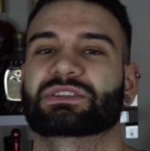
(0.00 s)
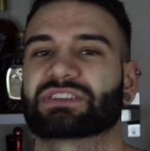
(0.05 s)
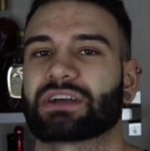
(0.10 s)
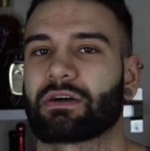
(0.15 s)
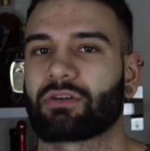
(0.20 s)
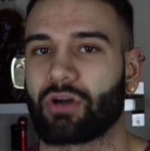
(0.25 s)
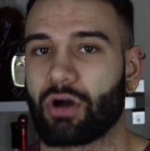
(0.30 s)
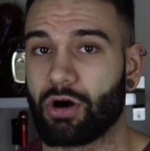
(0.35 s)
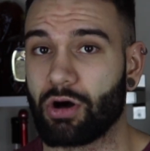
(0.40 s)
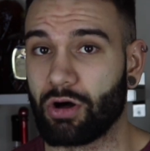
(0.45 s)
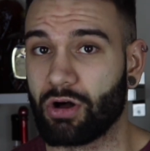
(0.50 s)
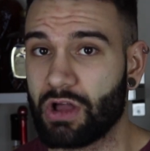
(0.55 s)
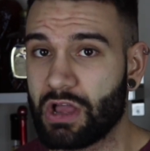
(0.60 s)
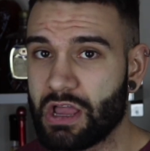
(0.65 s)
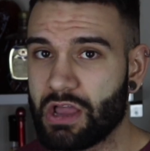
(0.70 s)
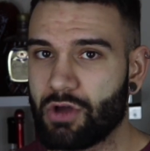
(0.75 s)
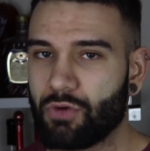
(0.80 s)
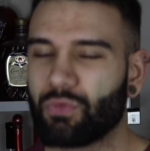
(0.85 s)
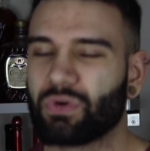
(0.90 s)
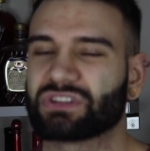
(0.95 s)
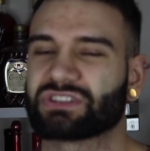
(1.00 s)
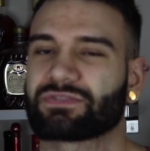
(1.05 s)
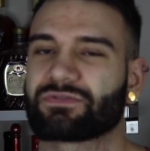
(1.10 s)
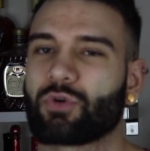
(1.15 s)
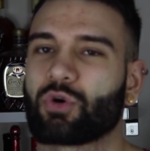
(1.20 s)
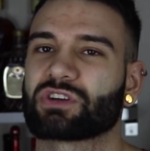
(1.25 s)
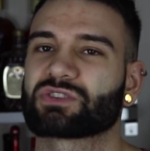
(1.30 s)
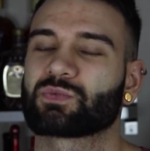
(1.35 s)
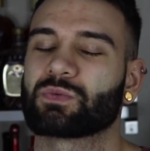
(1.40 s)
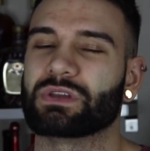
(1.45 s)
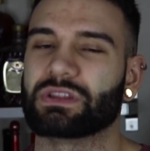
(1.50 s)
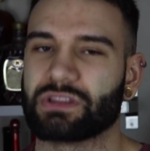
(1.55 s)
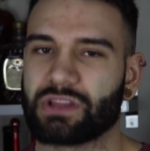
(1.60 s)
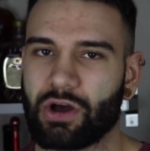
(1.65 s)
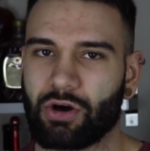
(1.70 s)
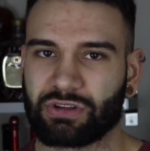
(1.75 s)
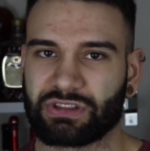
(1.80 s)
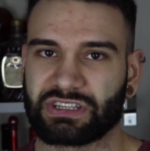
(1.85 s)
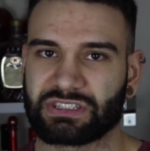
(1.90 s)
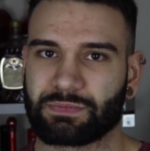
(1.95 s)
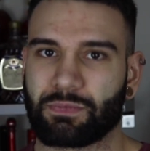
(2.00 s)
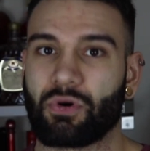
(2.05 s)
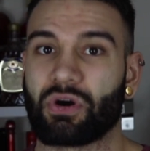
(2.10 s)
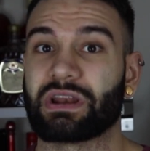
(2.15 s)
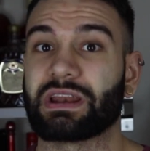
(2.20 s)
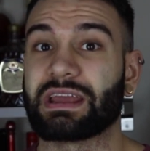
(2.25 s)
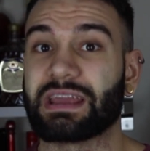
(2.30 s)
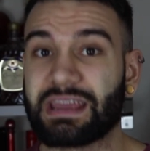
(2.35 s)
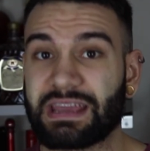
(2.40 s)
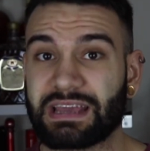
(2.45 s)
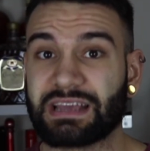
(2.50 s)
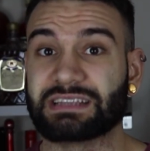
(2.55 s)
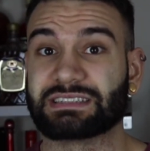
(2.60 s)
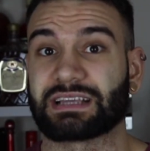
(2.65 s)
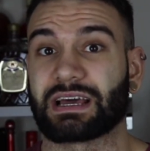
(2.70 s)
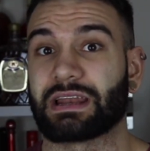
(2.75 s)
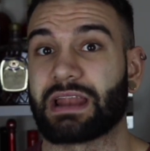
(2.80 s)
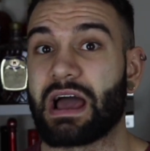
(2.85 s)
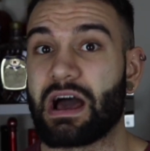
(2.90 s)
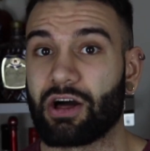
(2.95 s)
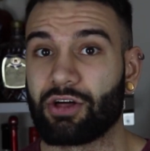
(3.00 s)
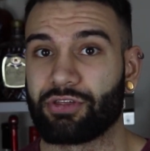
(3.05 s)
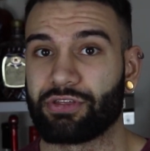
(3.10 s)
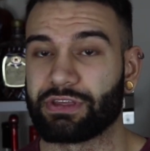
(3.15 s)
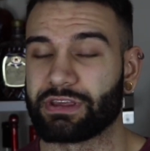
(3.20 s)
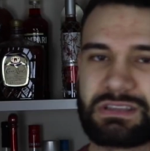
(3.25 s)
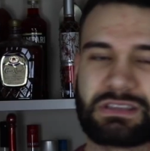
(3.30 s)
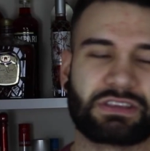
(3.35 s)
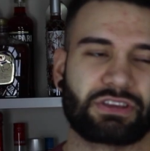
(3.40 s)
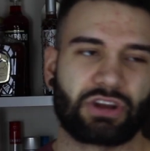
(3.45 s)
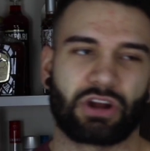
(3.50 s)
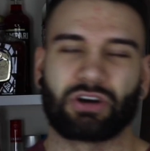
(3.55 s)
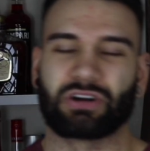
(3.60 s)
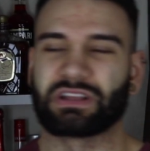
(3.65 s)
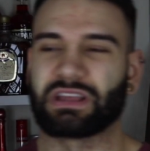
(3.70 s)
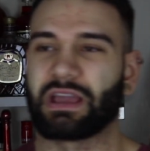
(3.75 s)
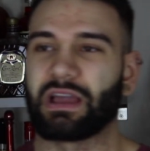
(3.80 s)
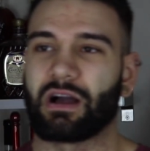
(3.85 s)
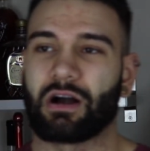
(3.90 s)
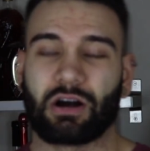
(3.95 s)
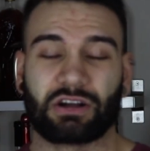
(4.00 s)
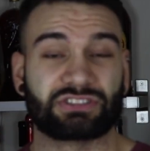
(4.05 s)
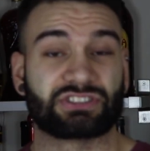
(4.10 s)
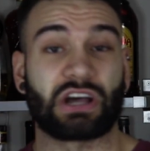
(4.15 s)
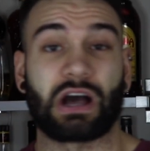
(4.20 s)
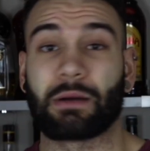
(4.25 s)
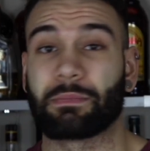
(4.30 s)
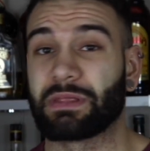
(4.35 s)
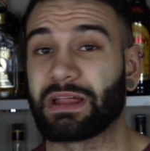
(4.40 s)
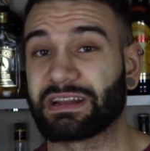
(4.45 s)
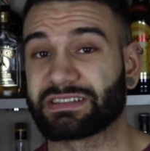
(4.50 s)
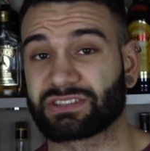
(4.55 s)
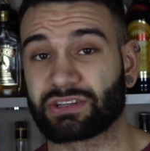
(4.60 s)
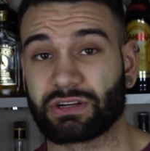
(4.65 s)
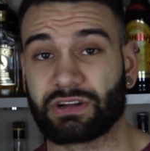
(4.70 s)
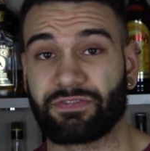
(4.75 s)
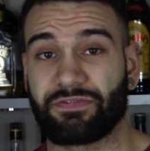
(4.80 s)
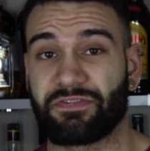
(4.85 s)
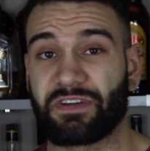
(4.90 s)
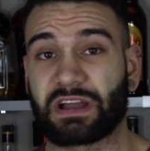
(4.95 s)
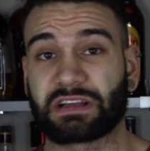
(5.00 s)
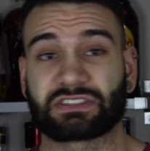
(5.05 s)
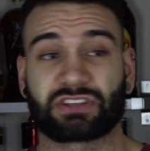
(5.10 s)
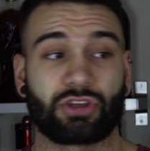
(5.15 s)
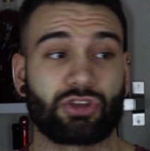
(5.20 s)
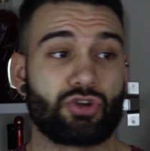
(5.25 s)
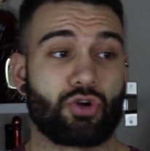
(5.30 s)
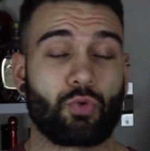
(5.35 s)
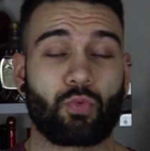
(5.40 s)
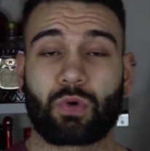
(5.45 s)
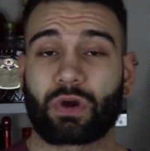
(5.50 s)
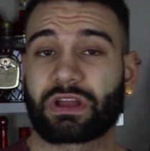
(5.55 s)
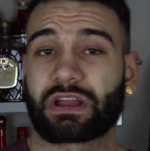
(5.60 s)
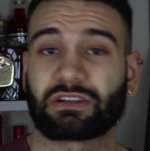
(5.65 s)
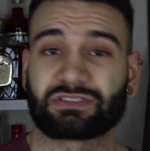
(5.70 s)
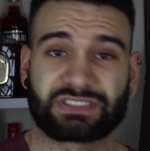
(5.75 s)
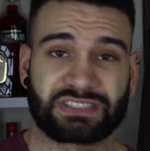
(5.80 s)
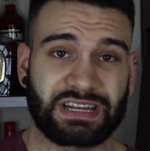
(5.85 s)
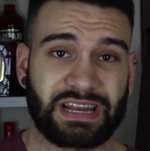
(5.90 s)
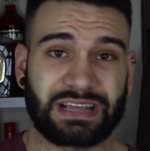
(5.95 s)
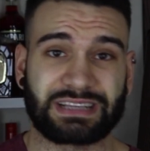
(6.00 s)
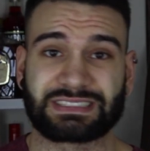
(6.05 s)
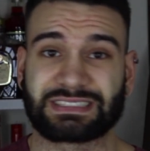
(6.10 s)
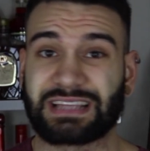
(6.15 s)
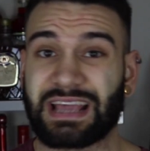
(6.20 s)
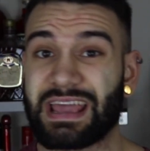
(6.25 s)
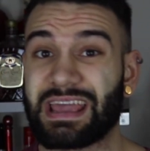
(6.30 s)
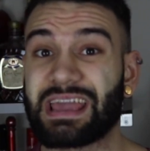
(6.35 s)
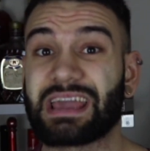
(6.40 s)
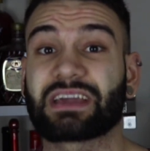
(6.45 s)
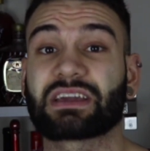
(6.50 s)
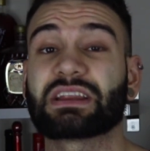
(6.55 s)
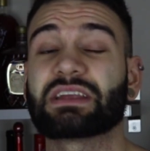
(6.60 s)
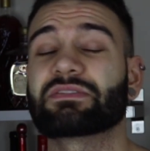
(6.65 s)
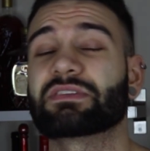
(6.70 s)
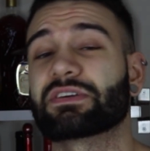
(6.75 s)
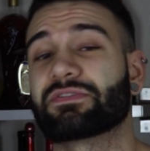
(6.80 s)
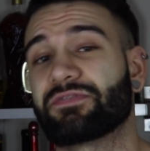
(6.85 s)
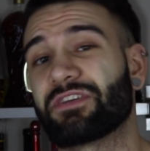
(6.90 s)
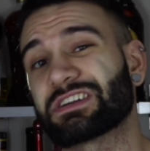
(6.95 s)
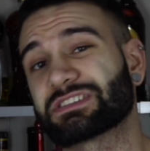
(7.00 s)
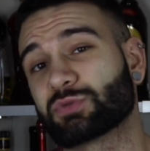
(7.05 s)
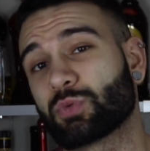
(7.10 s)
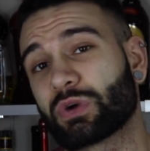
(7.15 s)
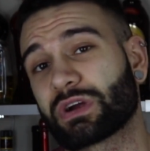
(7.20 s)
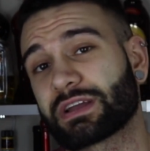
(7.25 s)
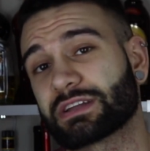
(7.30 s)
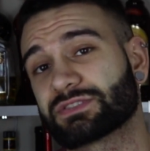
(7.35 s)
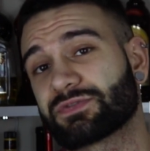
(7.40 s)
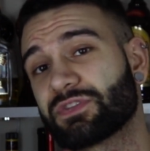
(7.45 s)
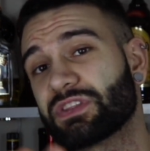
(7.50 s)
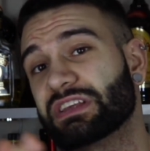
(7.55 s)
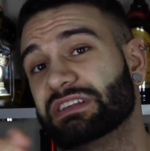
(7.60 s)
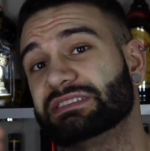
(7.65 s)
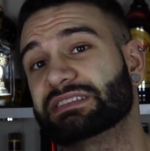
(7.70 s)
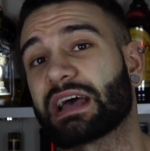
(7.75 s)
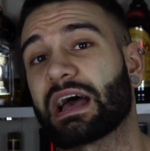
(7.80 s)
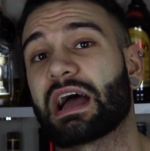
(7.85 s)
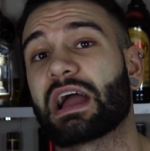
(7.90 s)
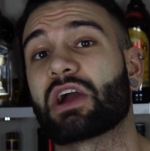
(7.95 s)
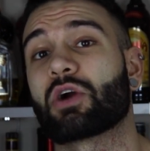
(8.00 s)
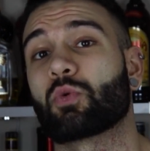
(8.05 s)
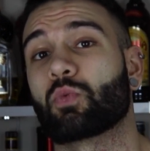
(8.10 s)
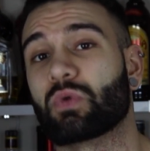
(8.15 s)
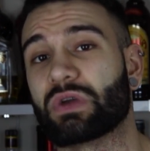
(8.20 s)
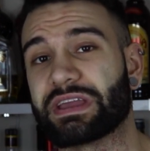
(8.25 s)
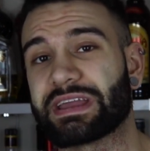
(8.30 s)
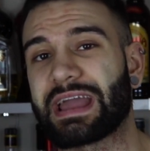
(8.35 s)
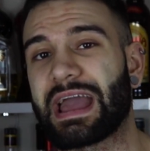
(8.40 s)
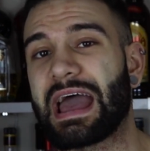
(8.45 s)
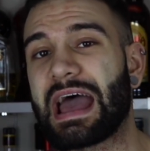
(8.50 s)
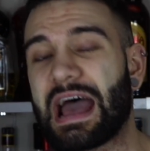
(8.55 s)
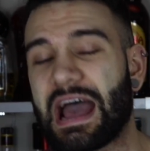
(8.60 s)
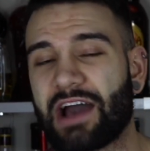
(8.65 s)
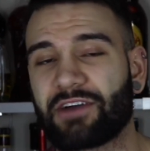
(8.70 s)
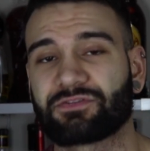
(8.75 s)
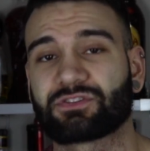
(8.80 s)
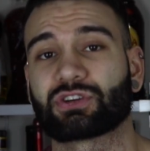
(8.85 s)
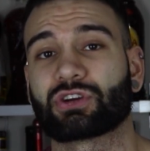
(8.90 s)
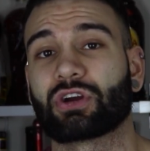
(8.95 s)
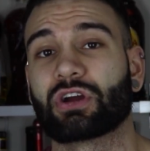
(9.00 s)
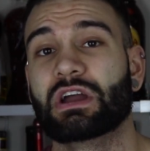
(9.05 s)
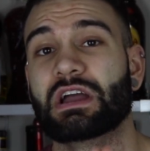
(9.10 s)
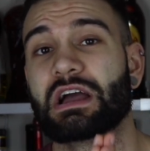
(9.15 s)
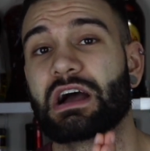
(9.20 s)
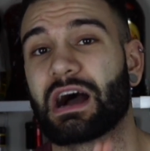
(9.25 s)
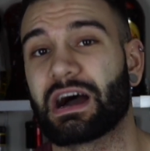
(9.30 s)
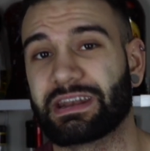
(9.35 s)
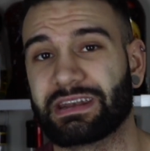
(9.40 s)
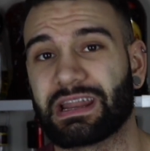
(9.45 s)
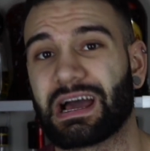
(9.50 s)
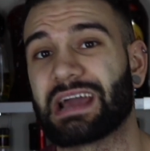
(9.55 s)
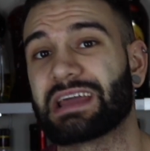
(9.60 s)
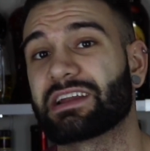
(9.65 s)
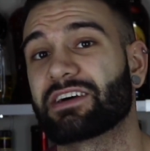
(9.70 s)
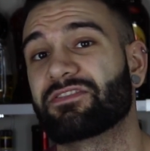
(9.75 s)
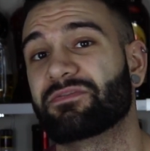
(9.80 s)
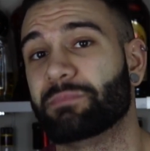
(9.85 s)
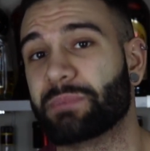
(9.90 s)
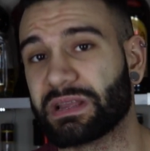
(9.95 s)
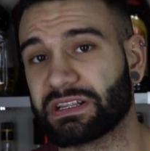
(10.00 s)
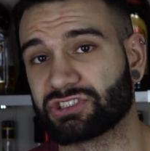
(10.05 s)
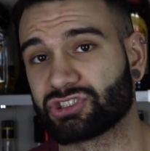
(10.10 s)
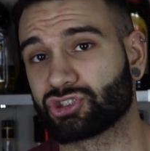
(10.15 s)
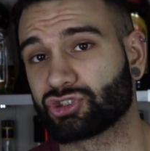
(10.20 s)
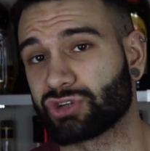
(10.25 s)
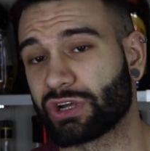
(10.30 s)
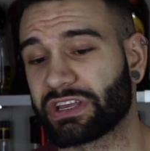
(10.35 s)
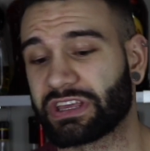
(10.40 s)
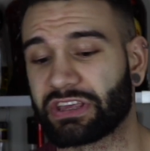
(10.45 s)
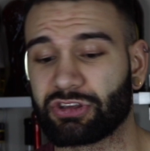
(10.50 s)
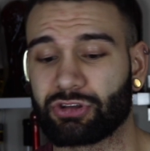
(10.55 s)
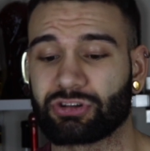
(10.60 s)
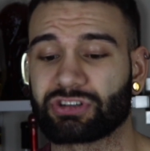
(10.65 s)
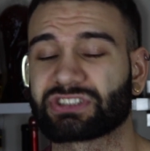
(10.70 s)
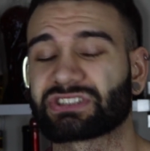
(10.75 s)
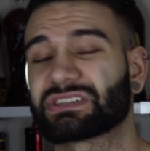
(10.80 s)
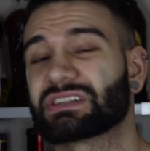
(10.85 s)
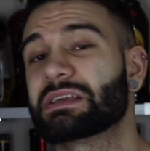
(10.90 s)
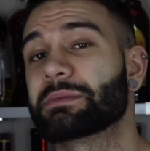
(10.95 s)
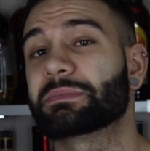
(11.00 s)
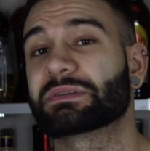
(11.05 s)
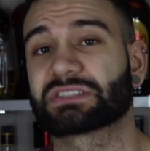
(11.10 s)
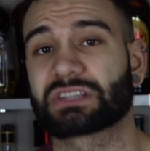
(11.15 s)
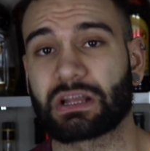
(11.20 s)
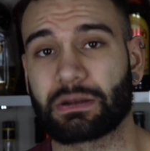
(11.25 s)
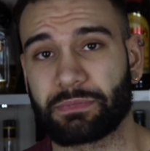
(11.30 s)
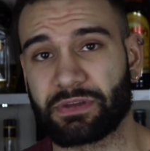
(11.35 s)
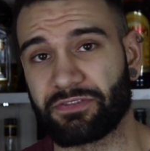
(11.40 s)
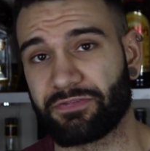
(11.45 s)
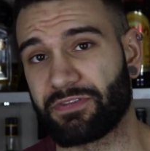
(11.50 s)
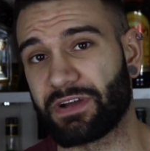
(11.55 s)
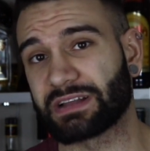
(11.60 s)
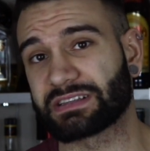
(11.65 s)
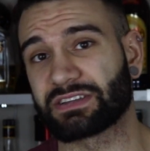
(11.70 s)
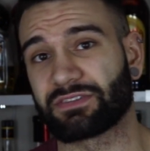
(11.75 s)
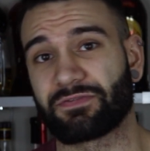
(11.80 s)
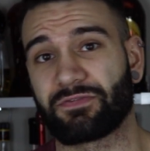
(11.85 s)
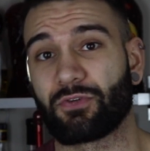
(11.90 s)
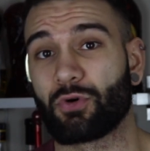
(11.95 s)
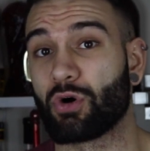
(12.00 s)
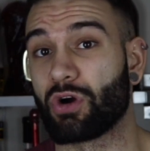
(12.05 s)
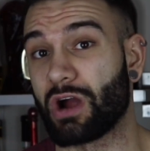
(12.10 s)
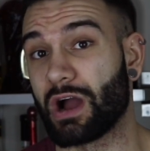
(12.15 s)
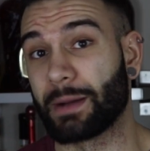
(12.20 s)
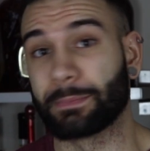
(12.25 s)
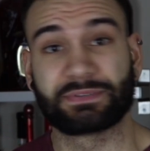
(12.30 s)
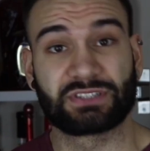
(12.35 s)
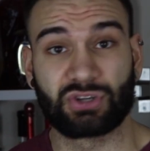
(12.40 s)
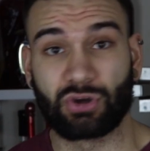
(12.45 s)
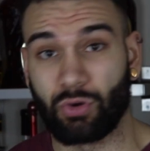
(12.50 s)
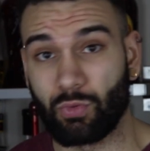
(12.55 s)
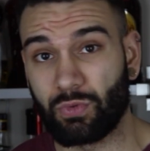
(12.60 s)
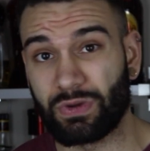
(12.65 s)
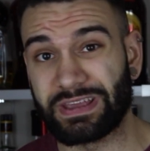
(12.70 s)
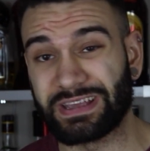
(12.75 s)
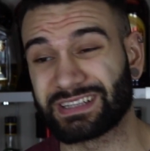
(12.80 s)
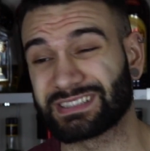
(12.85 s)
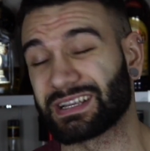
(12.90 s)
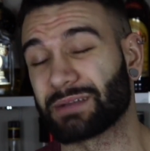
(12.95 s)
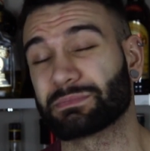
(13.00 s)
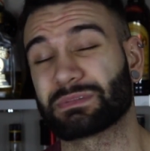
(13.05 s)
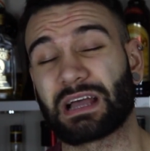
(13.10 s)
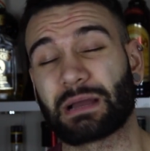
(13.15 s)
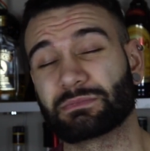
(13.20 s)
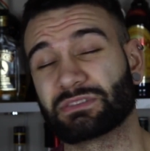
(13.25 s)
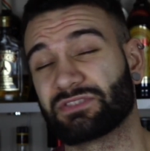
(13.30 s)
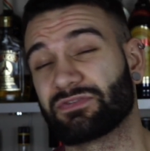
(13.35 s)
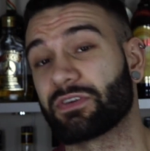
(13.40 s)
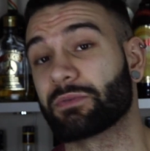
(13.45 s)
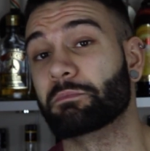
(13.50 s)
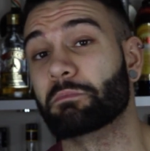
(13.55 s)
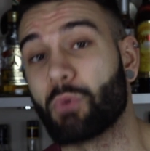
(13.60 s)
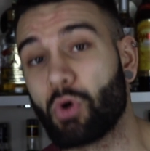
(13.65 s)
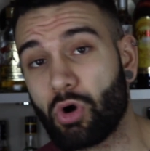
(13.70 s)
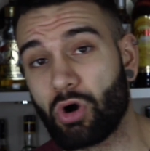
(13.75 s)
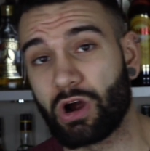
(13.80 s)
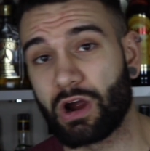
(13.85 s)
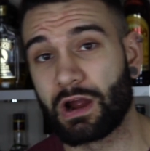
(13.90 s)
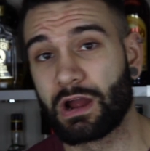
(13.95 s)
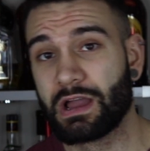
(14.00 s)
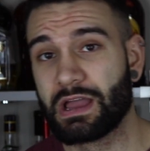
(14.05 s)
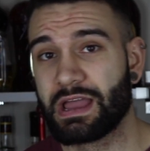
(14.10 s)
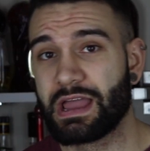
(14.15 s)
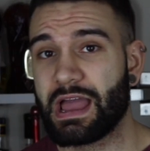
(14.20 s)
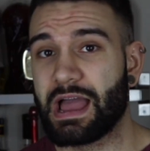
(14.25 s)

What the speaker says: much alcohol, which of course we know at this point is unhealthy. You know, on top of that, it's gonna affect your workouts the next day. It could even affect workouts for the entire week after a night of binge drinking. Your sleep is gonna be affected for up to a week, sometimes even more,